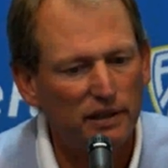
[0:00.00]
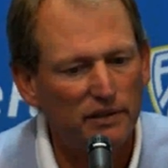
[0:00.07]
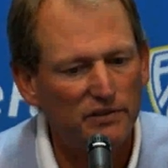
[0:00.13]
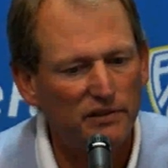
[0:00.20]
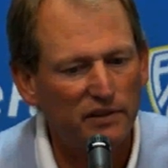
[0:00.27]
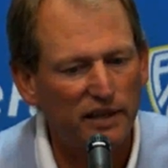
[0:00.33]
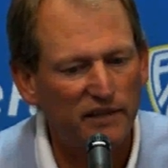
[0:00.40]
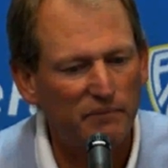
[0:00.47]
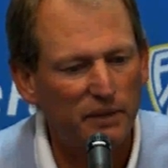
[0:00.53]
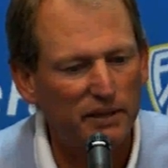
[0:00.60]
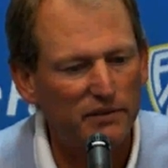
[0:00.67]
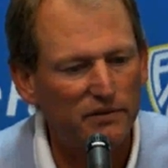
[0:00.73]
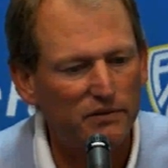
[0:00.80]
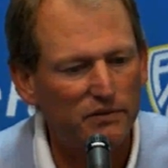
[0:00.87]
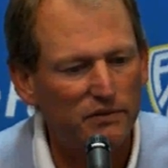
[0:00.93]
I still have
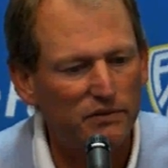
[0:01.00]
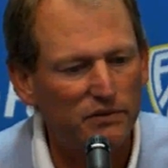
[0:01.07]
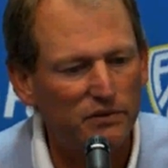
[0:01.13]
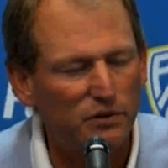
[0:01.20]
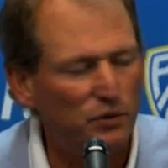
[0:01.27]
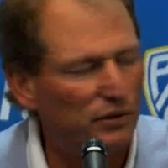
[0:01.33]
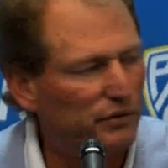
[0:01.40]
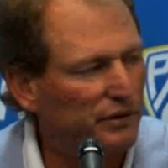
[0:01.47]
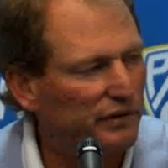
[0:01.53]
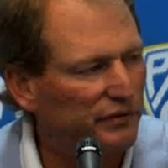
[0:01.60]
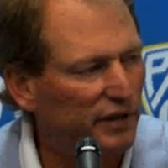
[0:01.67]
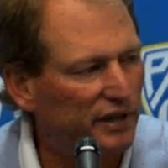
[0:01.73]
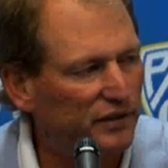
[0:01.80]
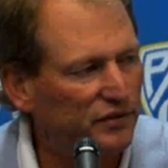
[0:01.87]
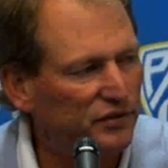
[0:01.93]
my two or three
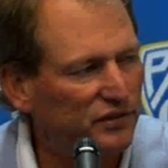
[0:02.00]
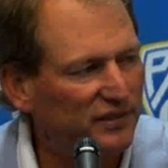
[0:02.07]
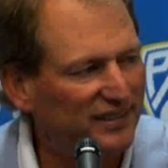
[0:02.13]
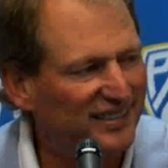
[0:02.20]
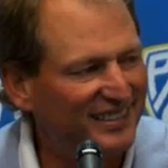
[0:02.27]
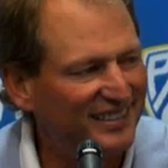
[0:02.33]
friends.